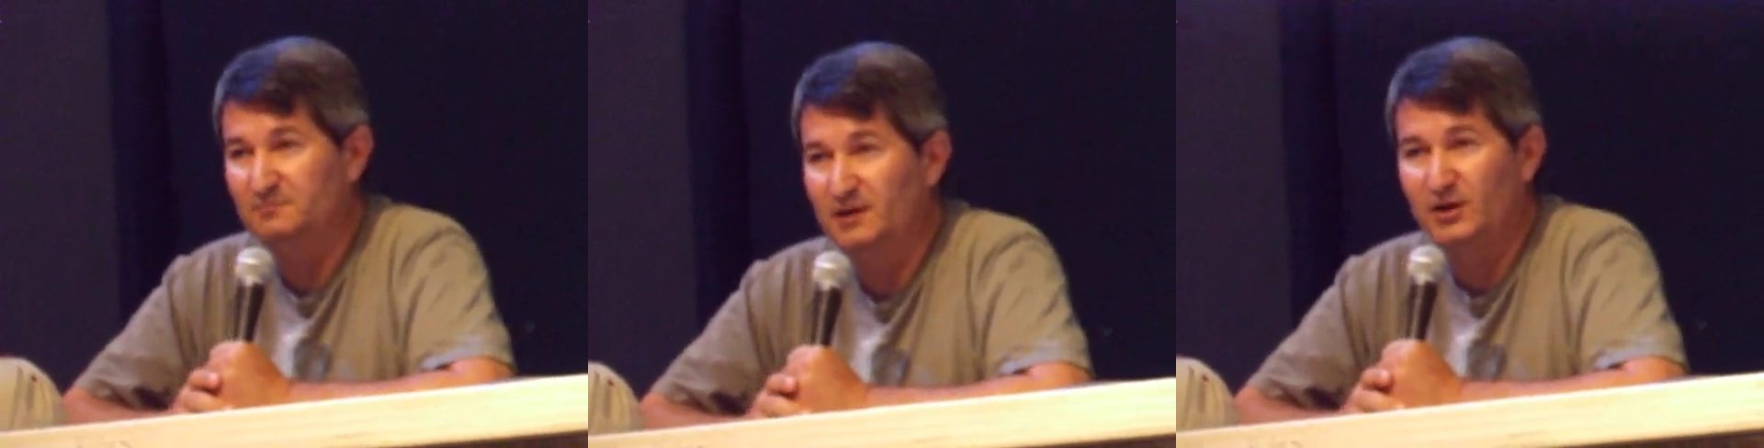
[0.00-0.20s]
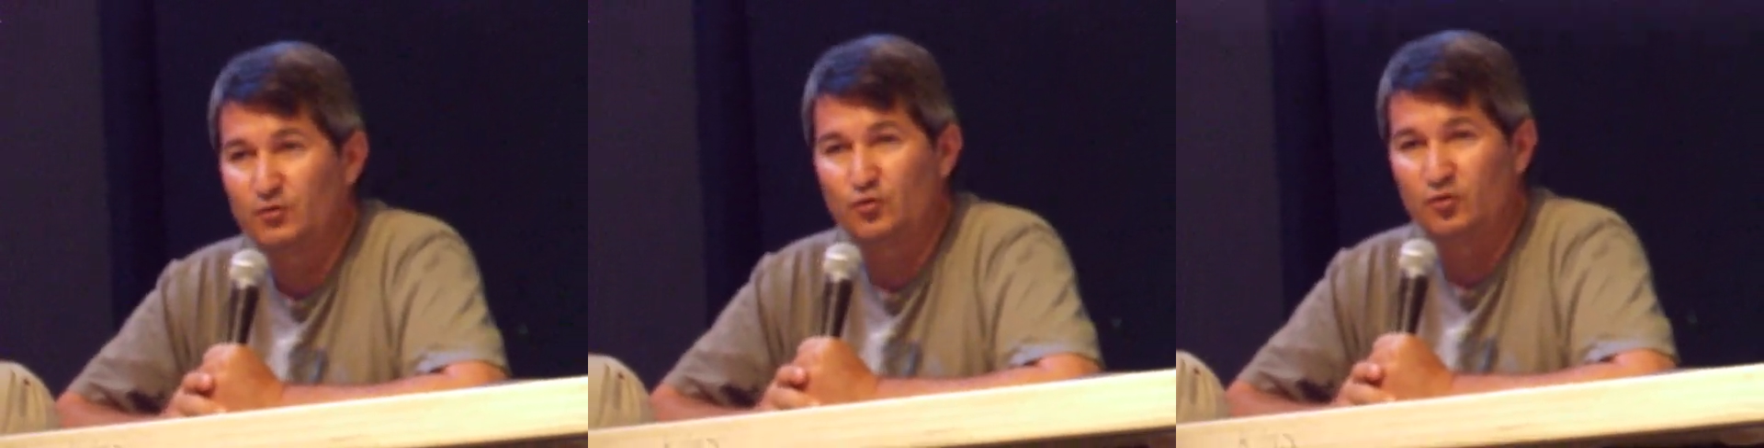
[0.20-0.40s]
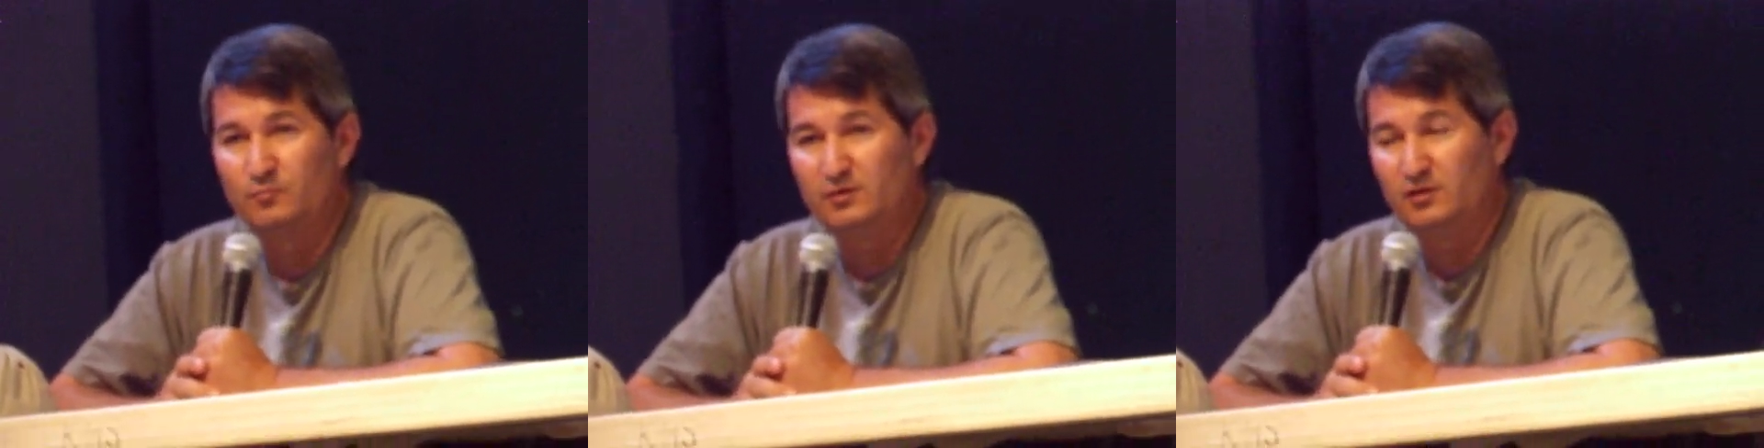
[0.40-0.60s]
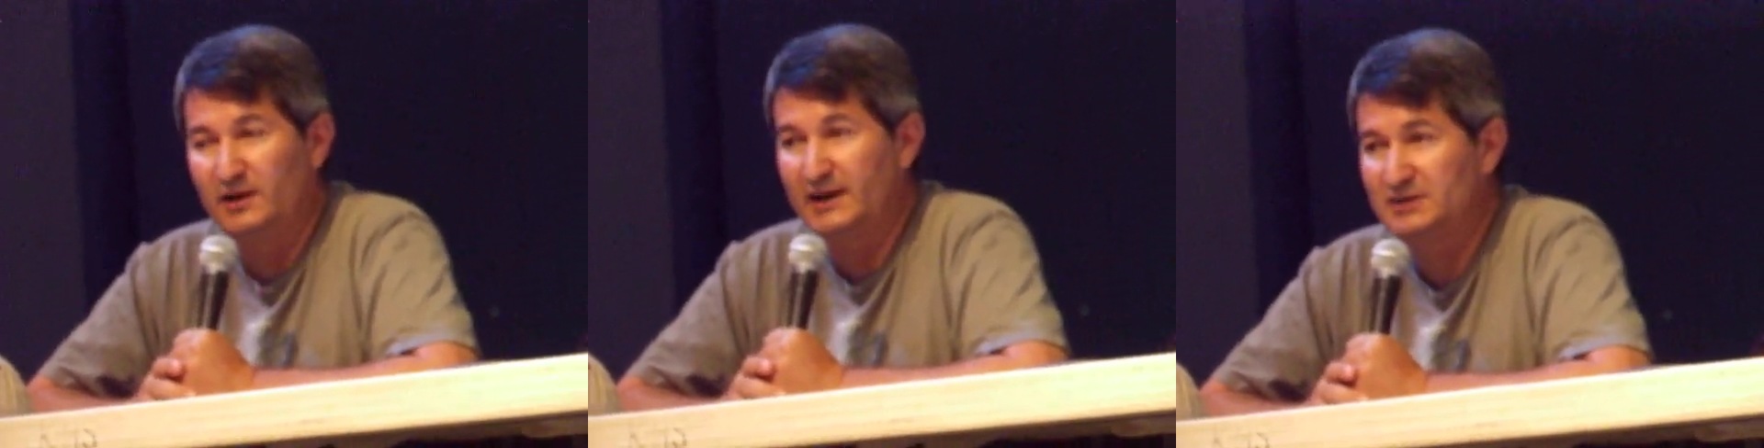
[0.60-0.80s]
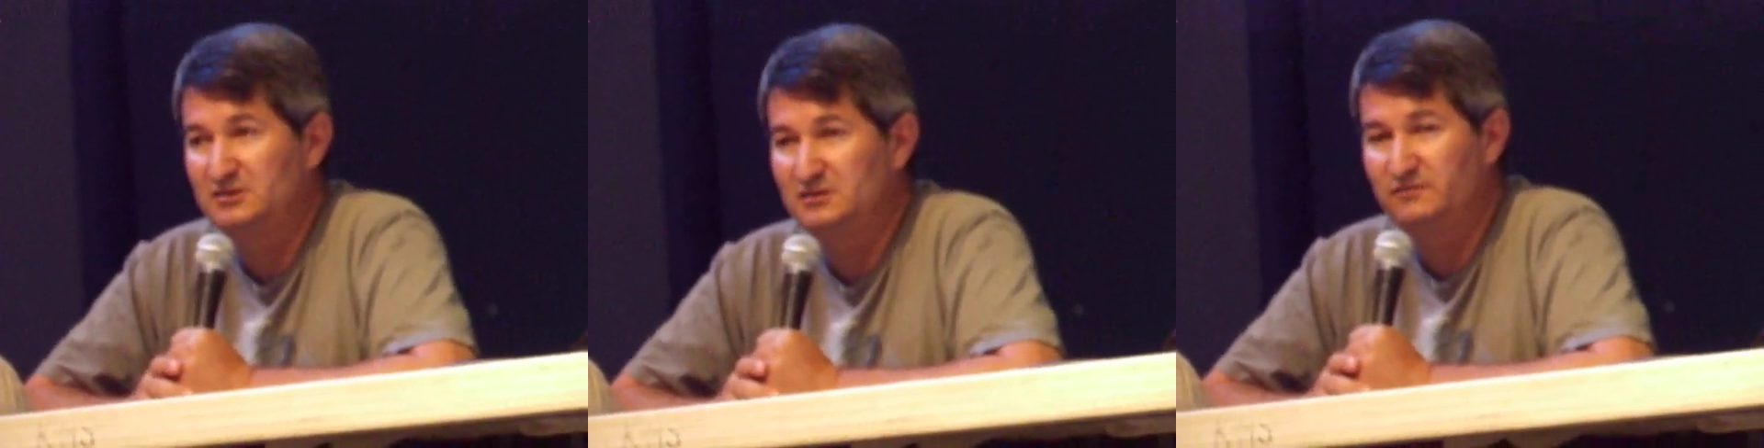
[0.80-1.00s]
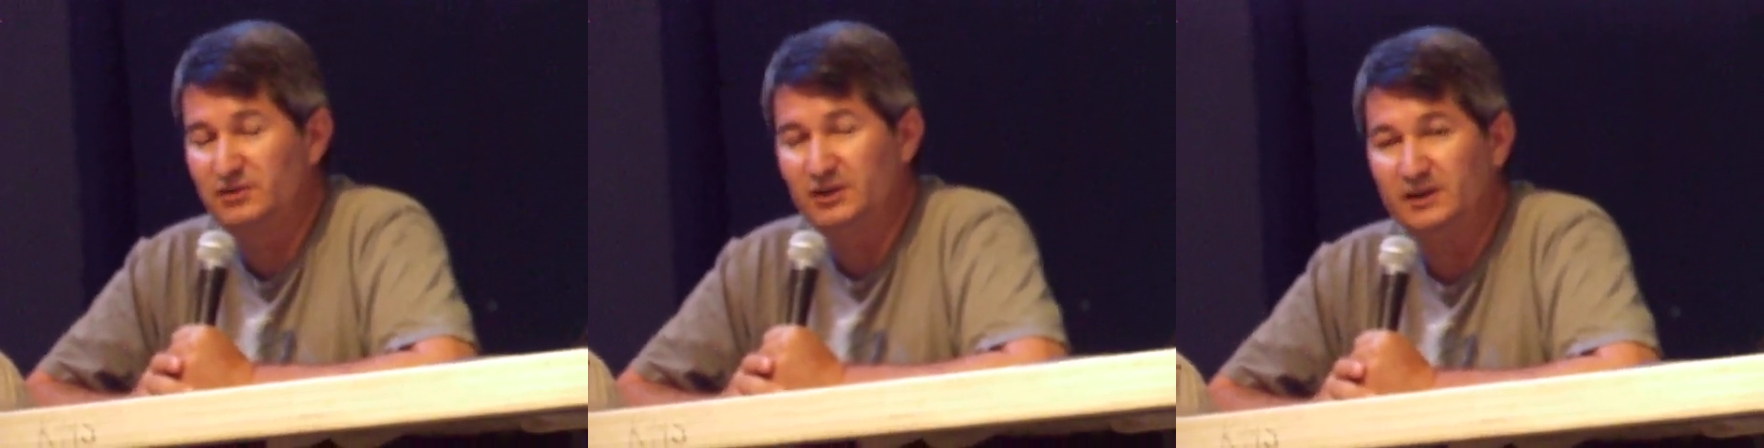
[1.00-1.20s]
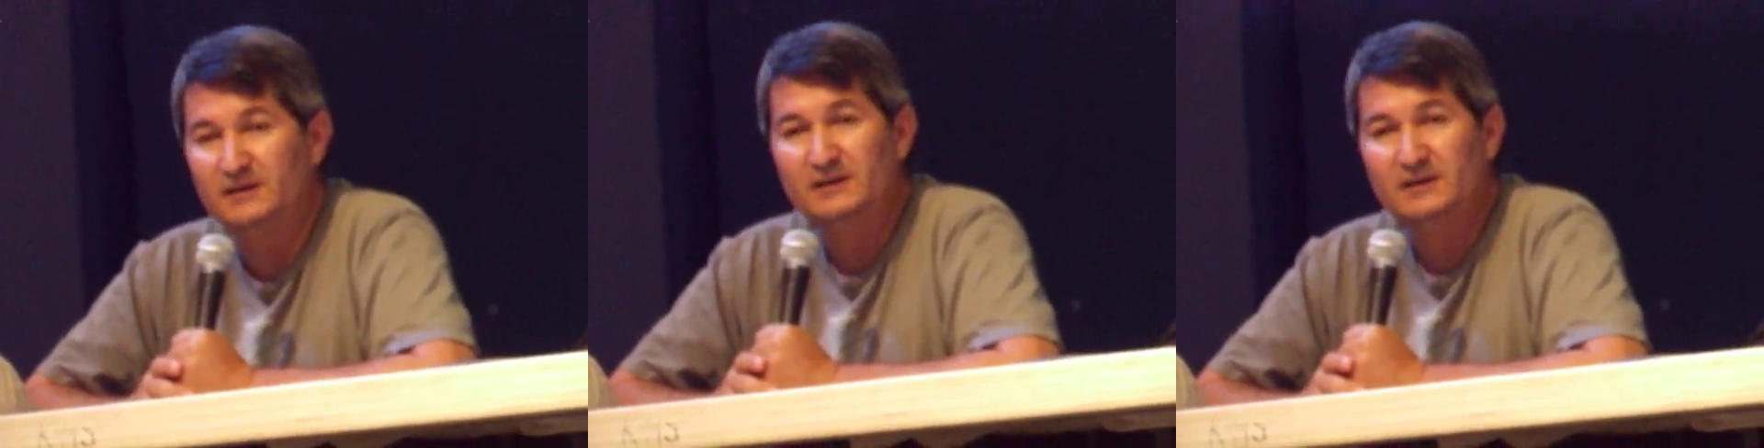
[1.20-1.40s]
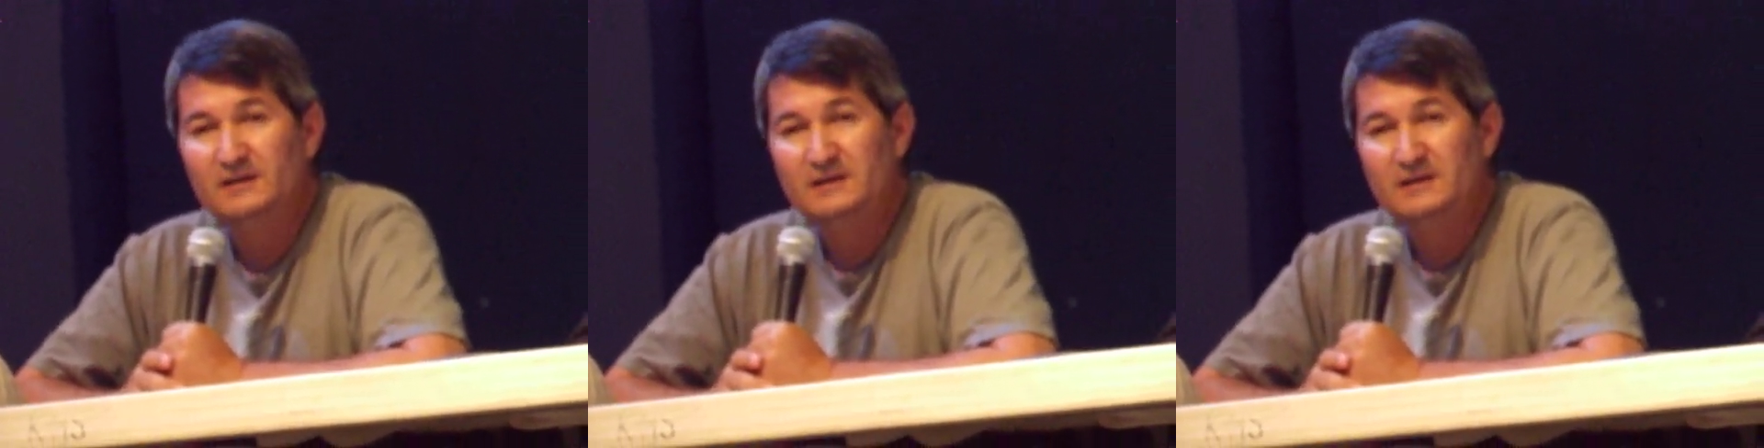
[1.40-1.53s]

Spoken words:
microbial activity,